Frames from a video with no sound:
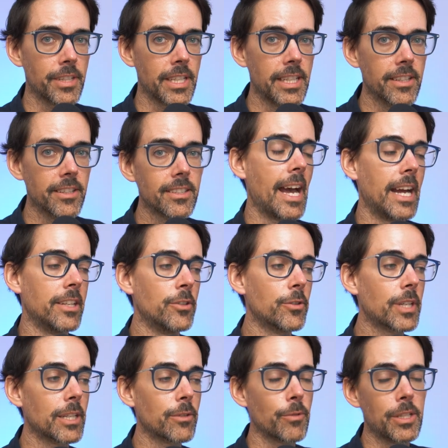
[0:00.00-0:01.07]
year, and you
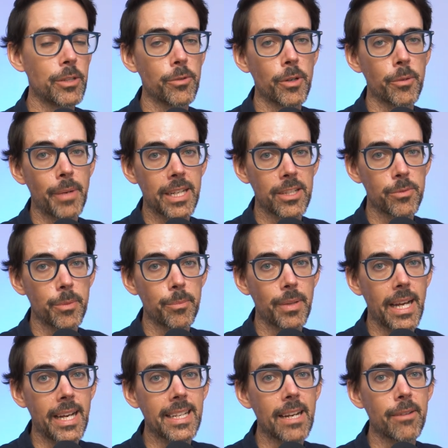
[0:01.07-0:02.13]
can renew your management
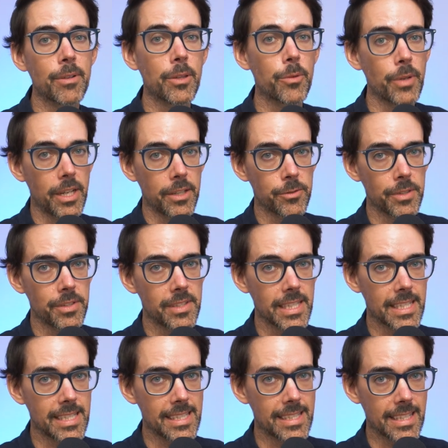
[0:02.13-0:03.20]
plan every
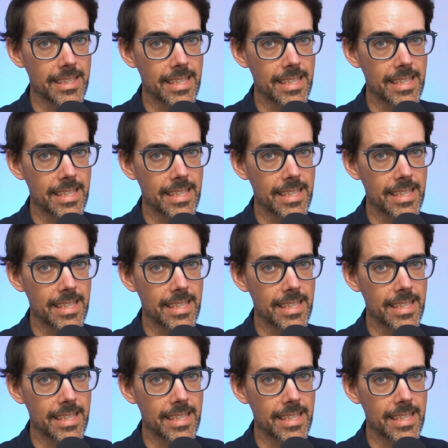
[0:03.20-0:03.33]
366